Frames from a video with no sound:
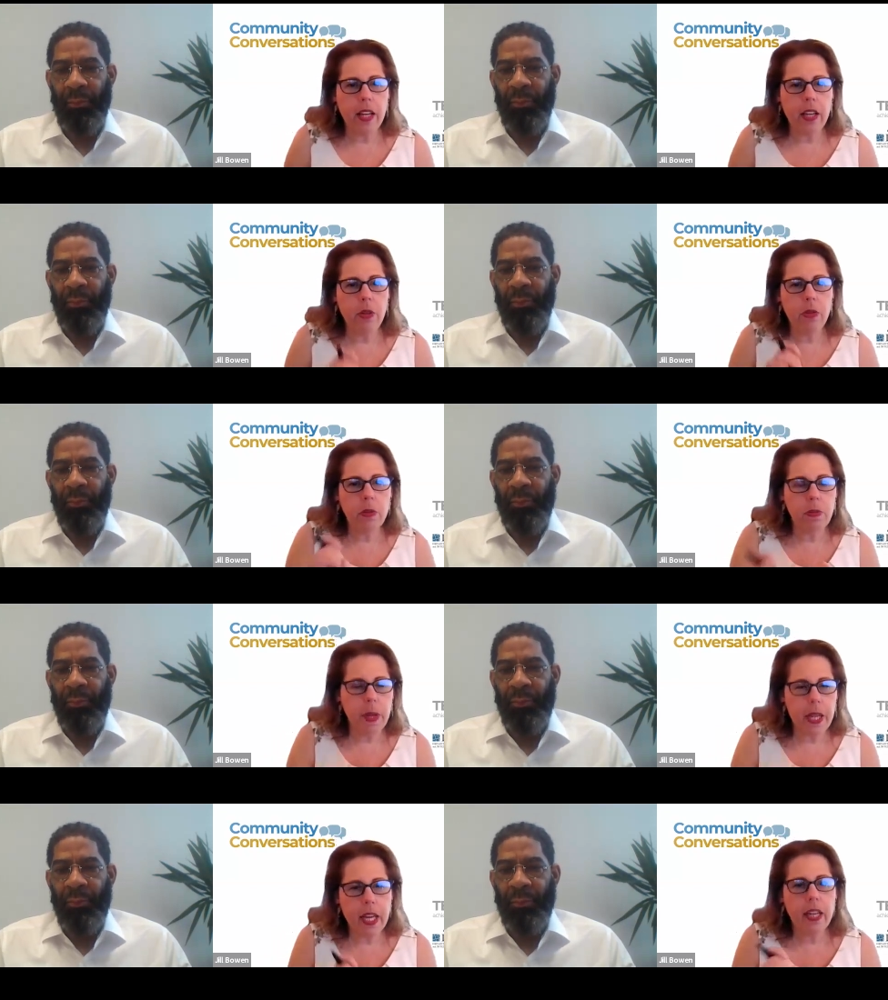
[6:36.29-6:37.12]
Speaker 1: And you are
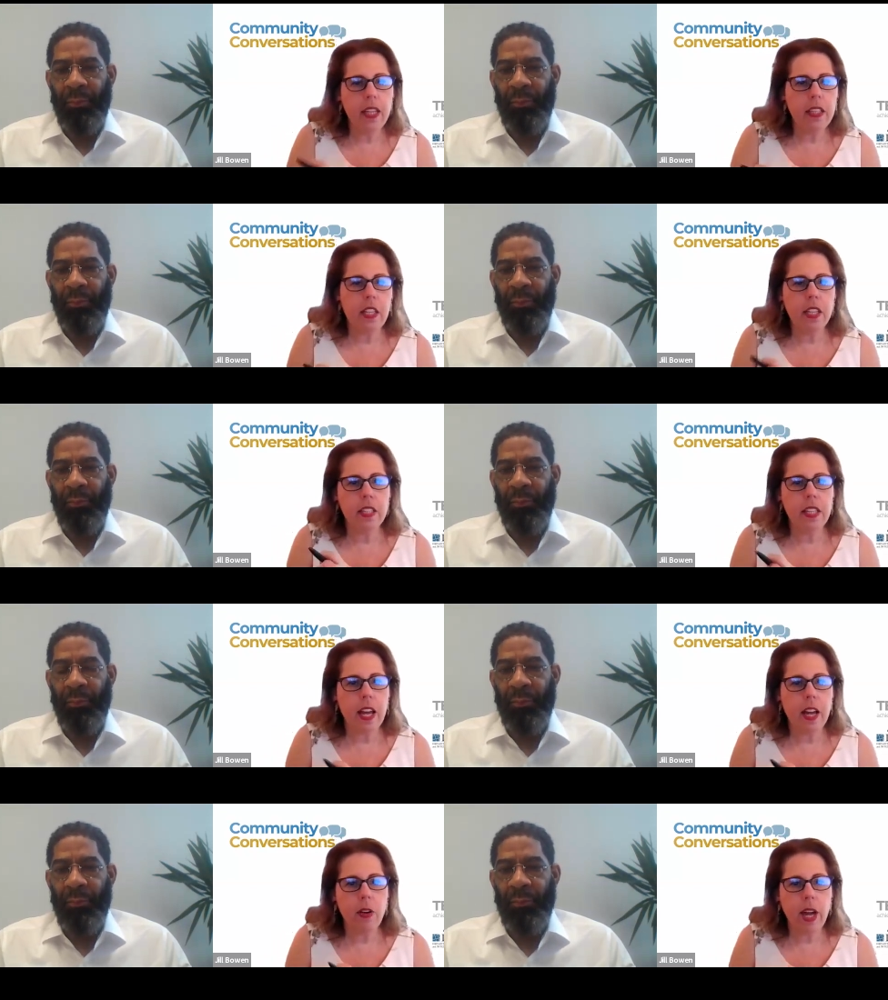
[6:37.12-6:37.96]
beginning to
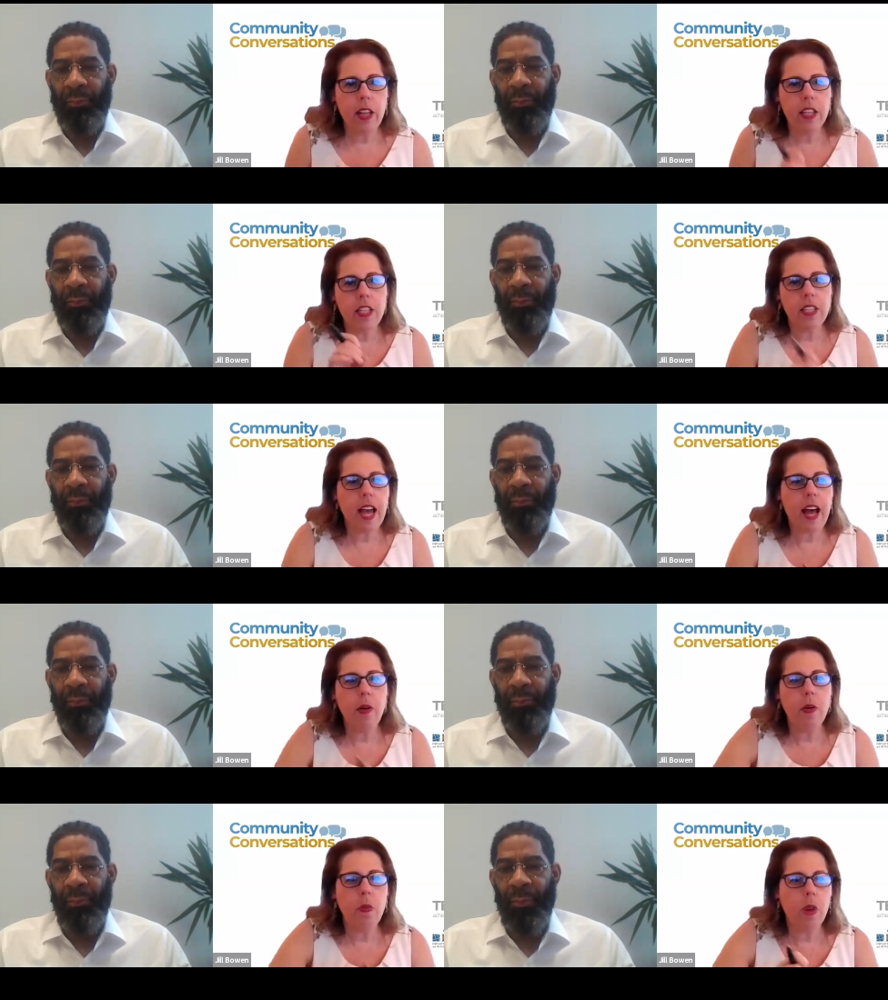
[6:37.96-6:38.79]
say, okay, this is
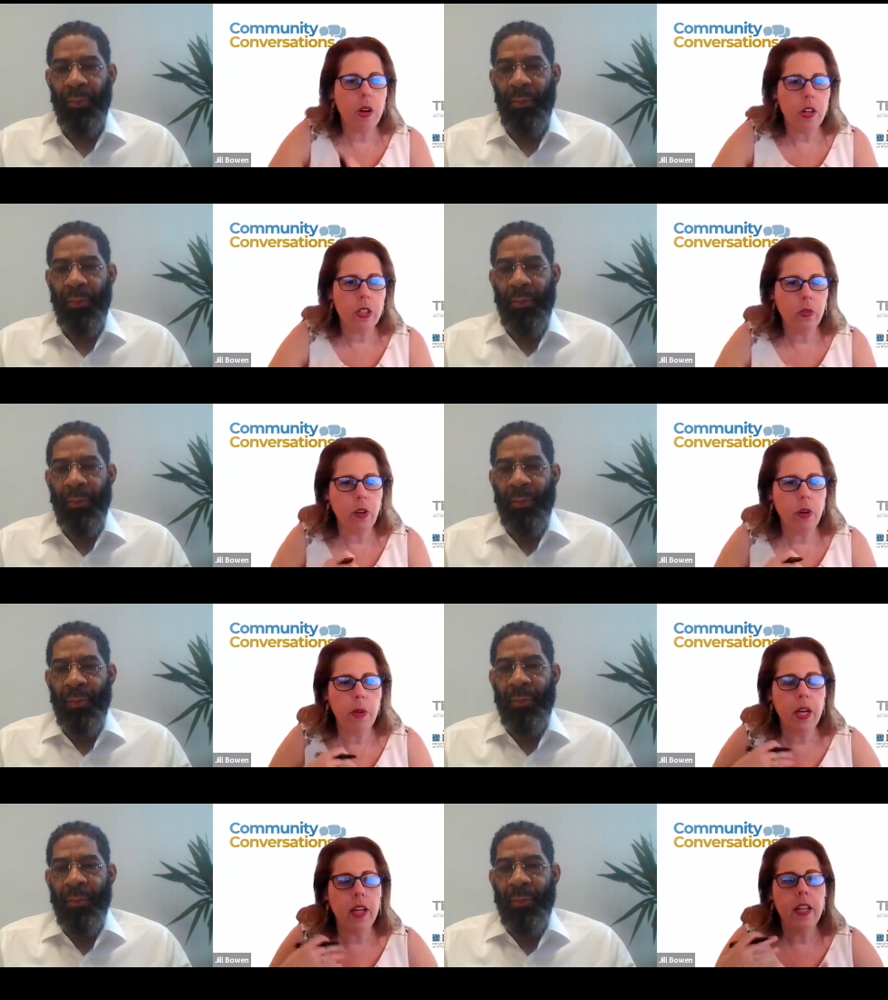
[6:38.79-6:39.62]
how it works
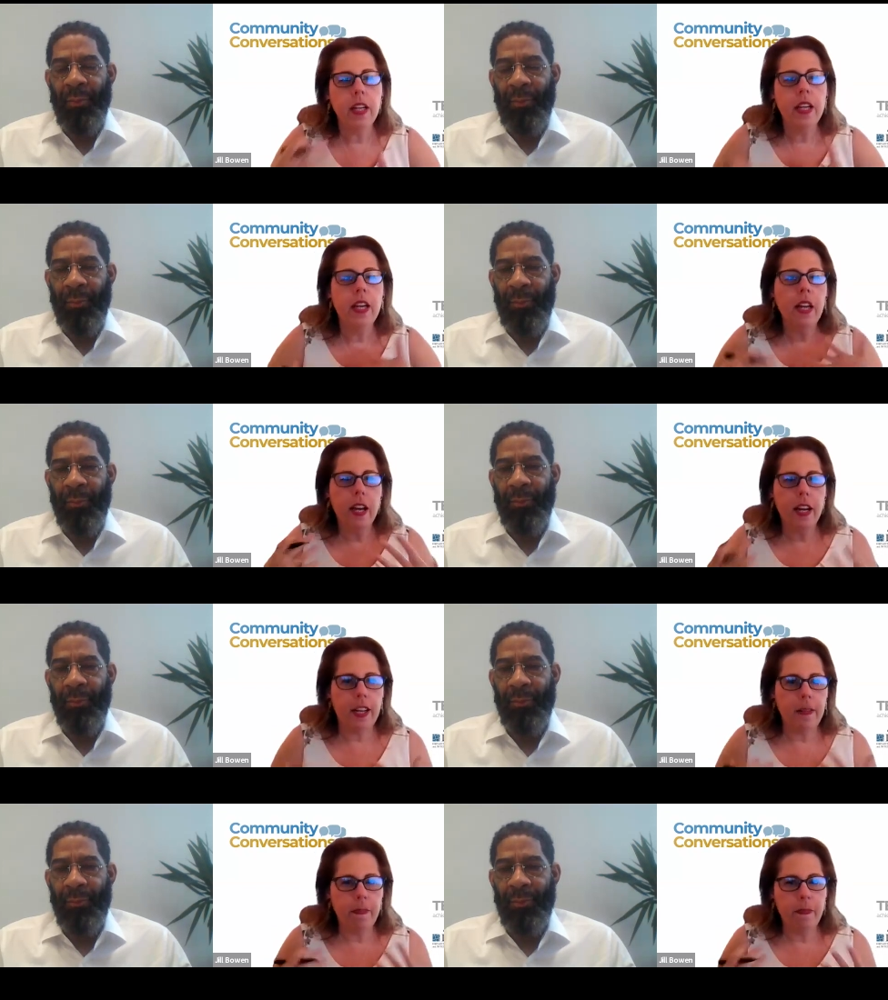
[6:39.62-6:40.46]
from a
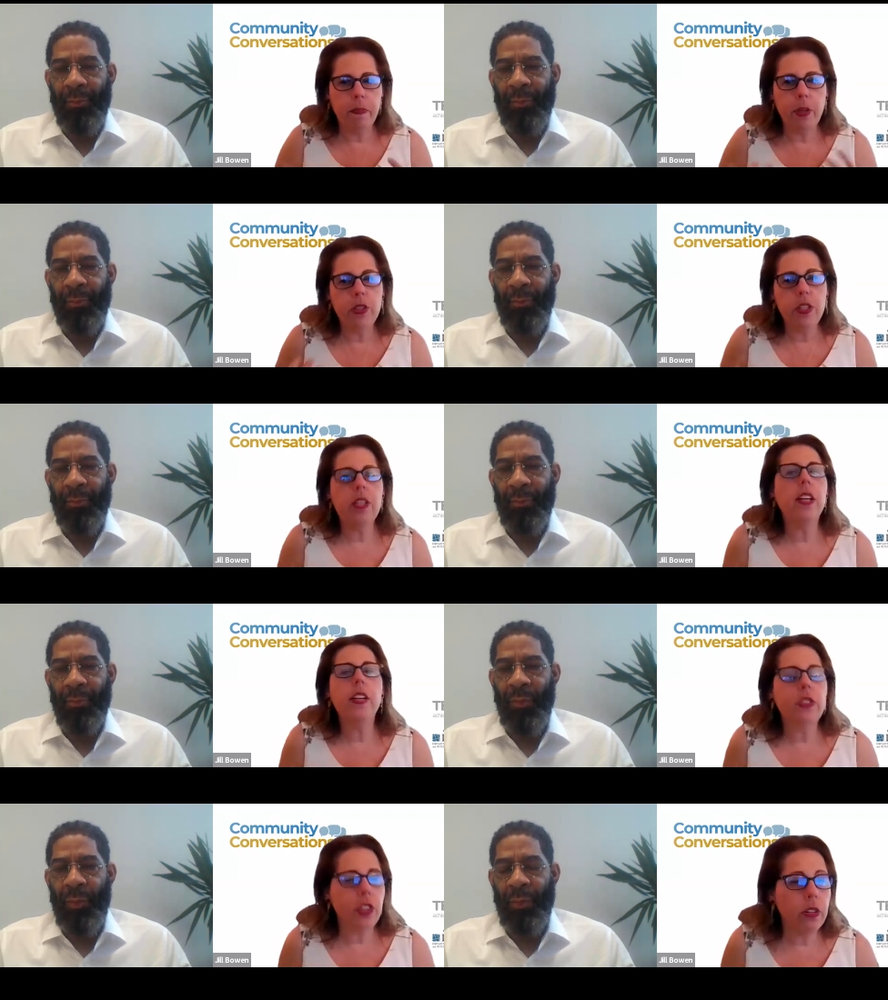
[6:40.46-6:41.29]
um, person
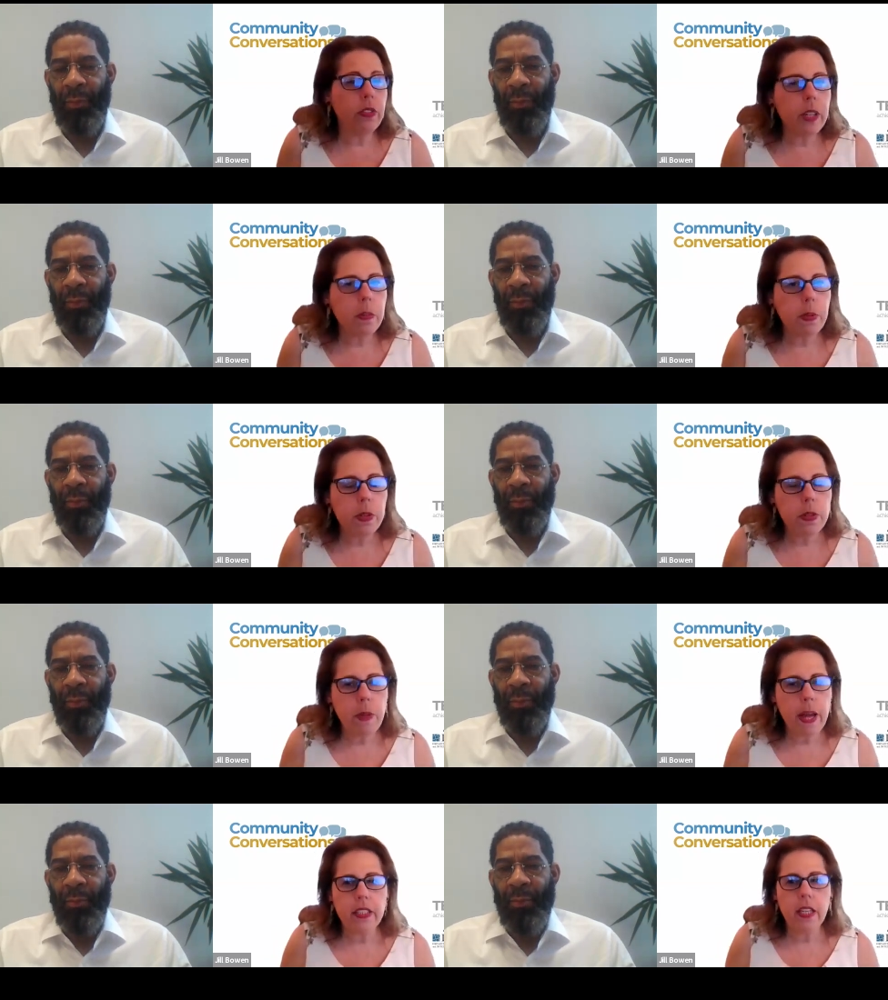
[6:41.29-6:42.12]
that you're serving
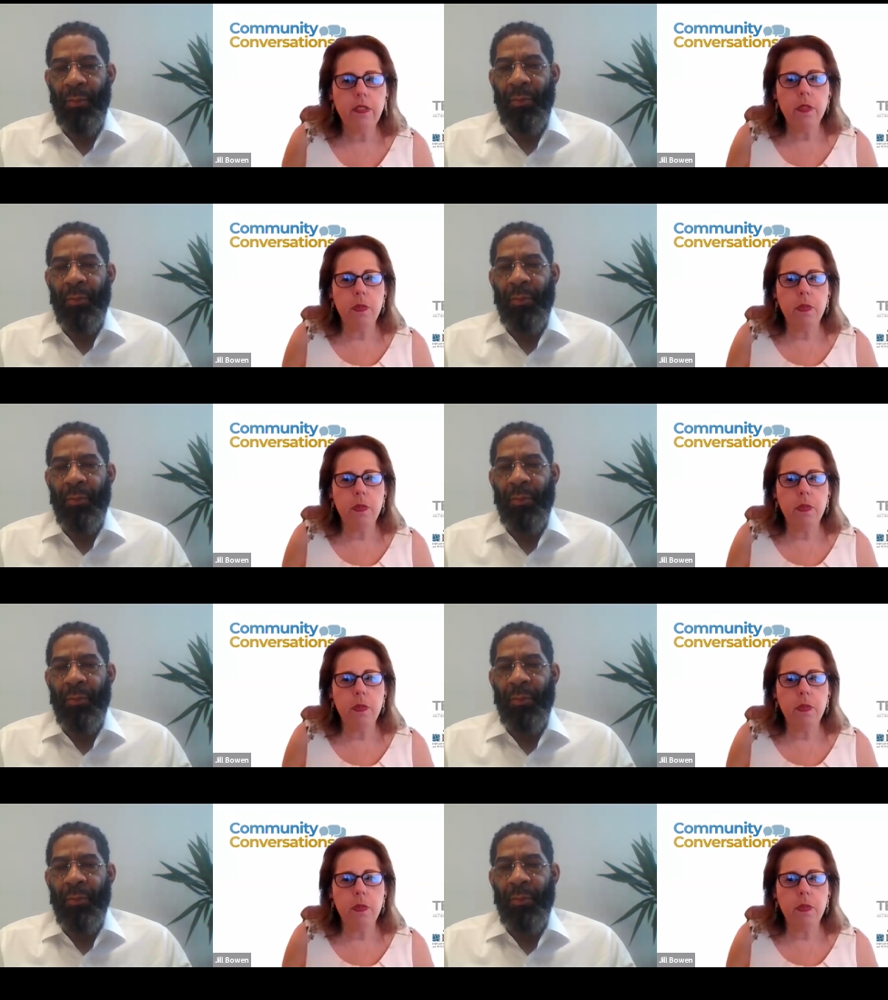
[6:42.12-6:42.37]
perspective.